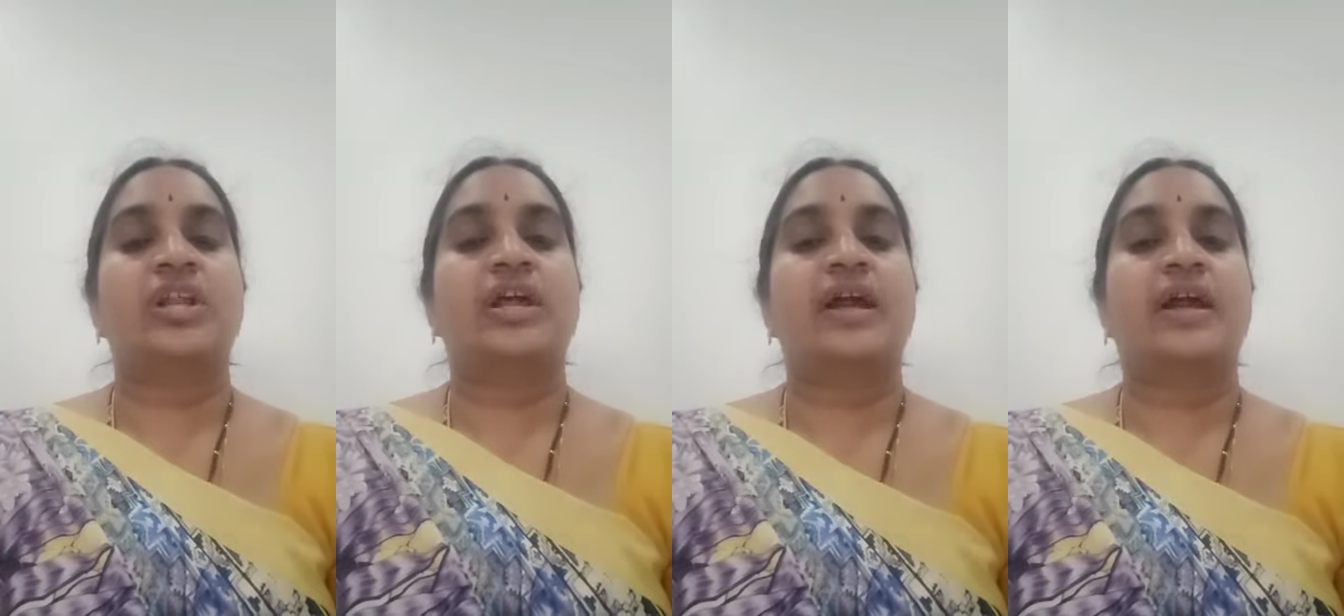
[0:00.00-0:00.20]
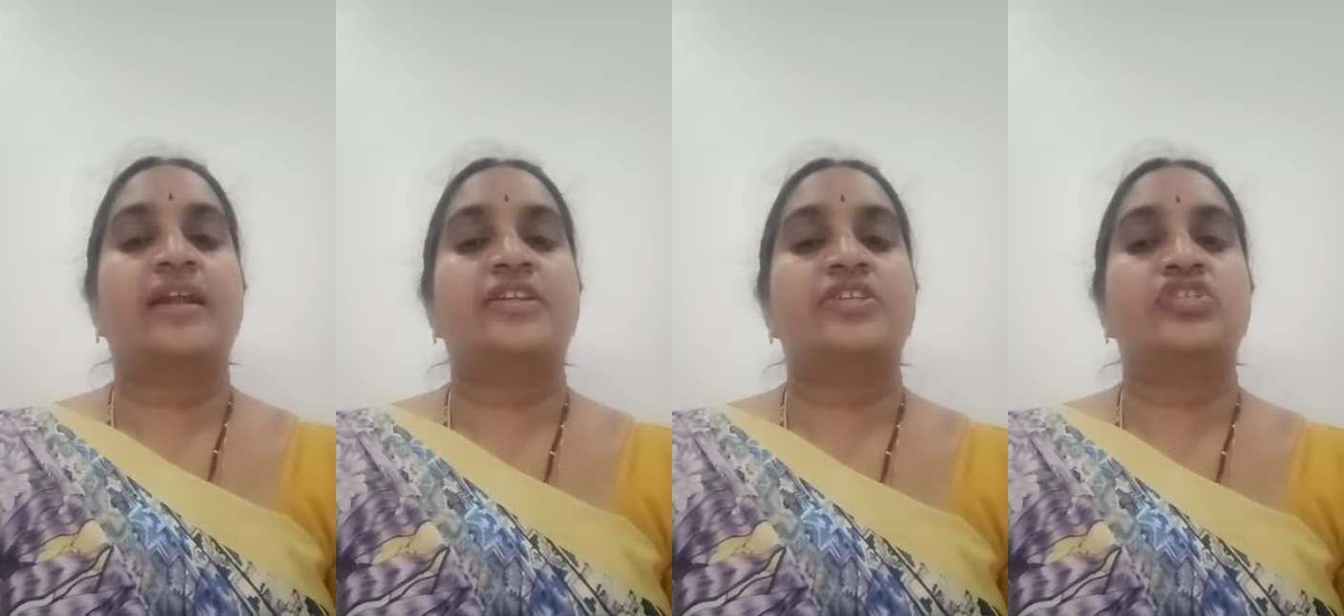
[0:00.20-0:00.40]

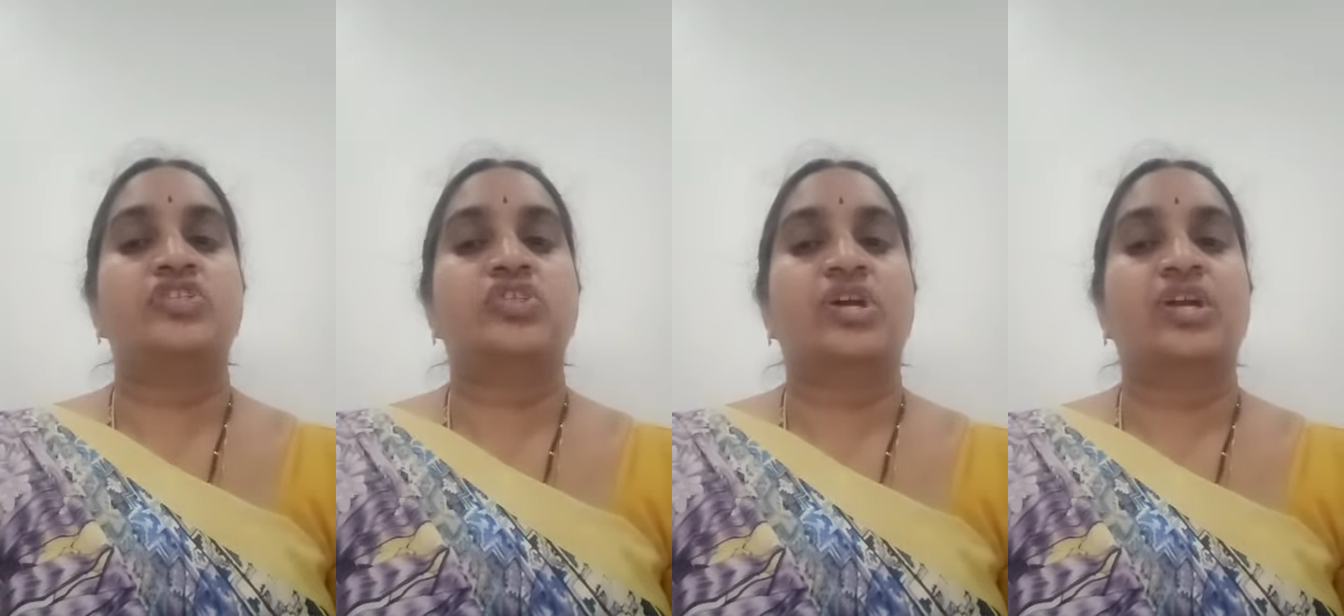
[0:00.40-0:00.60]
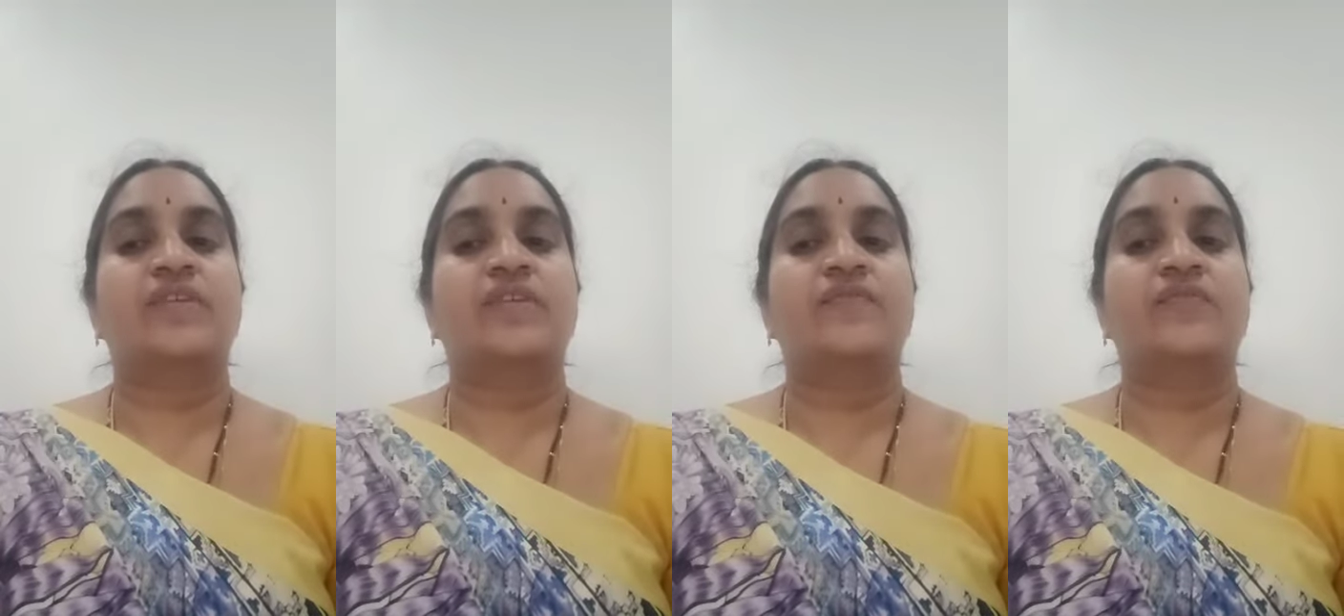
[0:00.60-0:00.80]
and
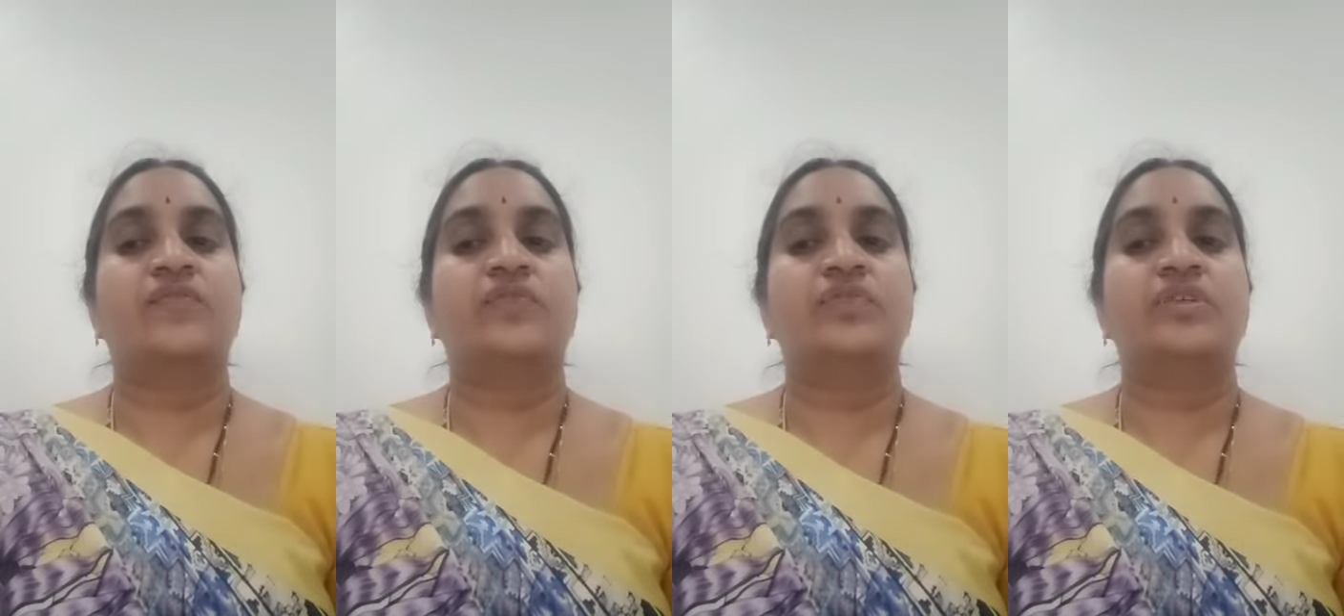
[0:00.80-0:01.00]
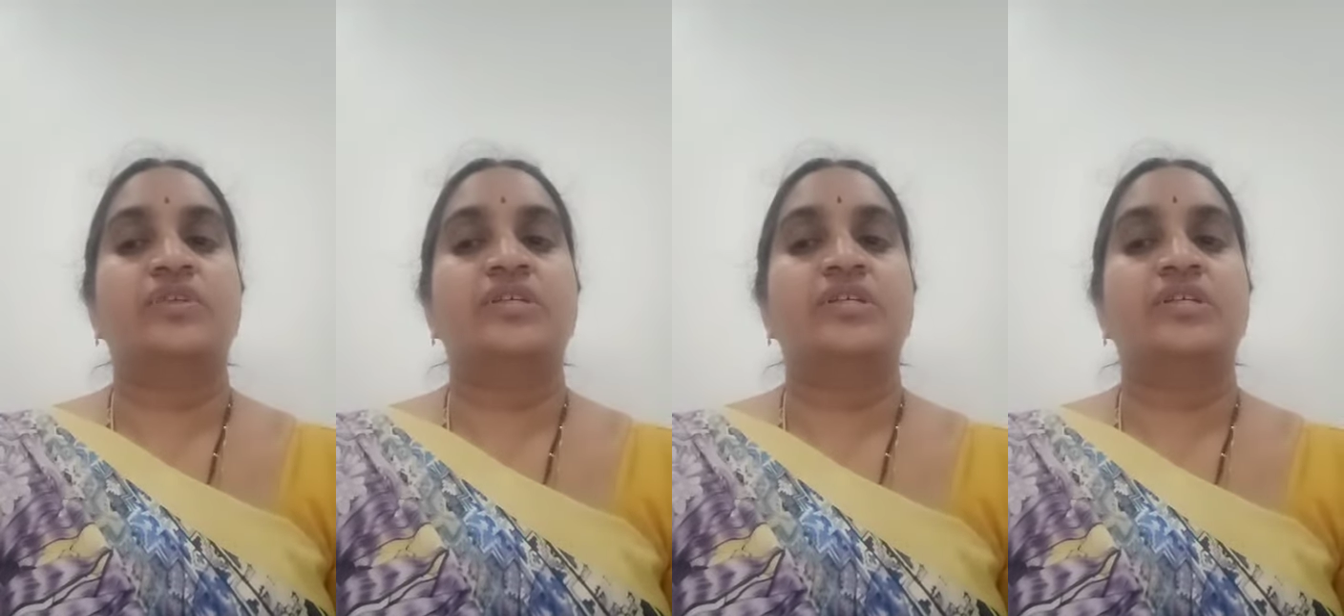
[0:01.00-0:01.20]
joyful
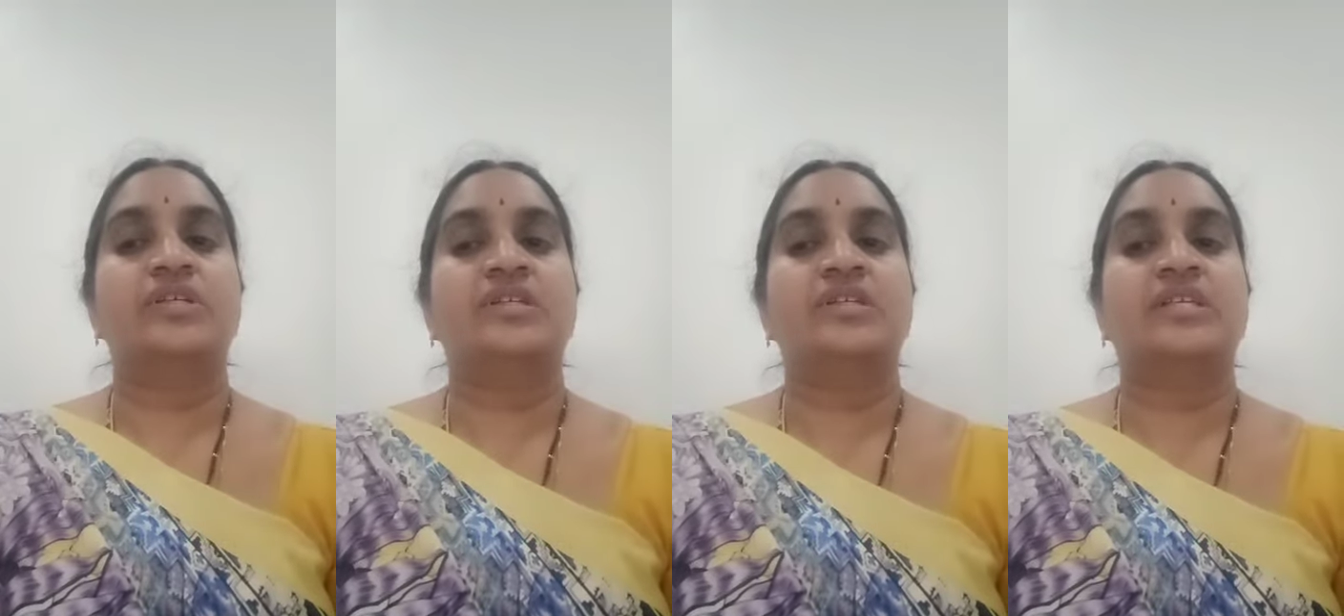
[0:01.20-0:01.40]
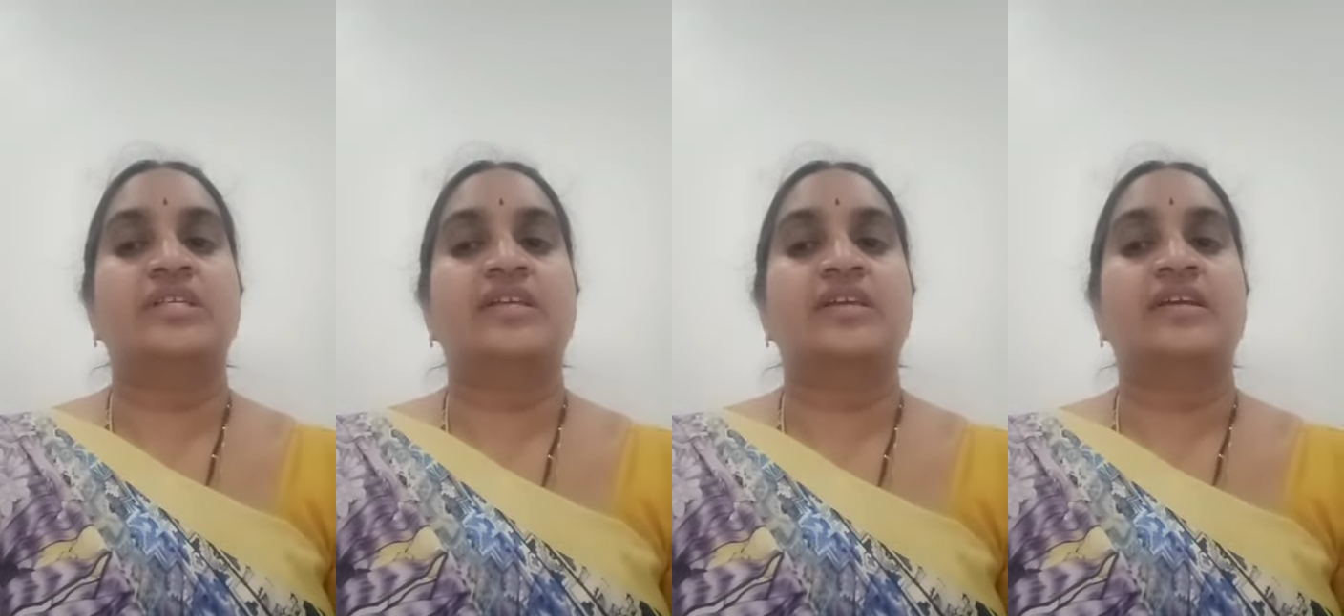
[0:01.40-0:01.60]

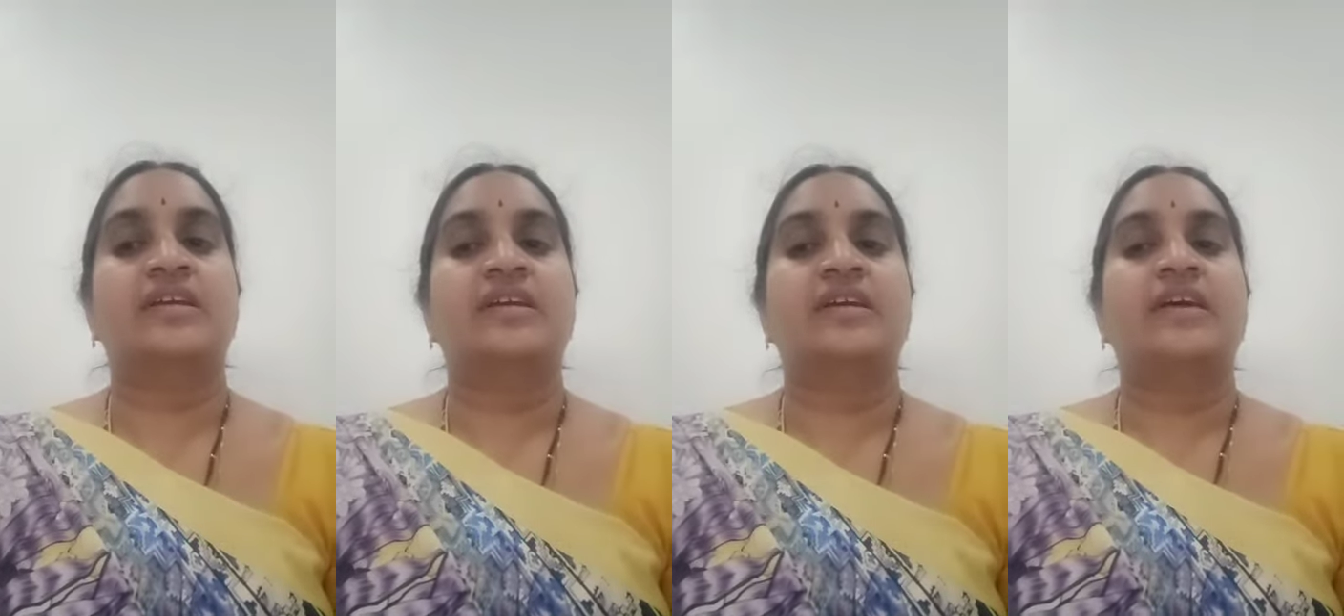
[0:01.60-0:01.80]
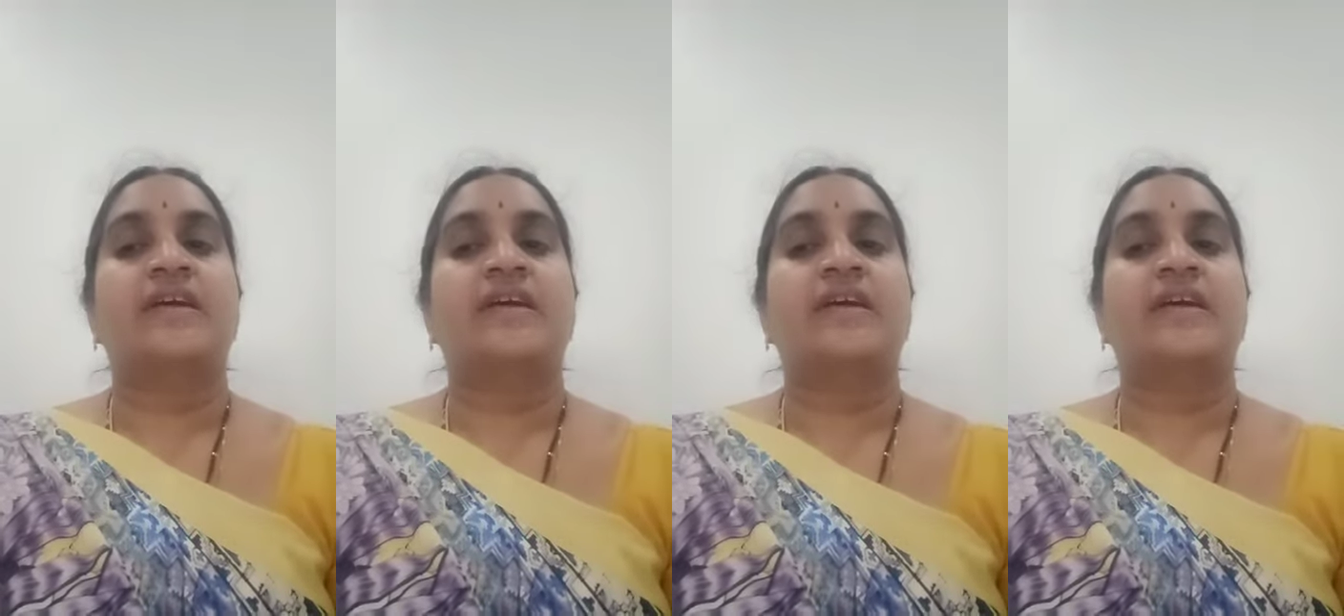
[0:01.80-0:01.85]
learning.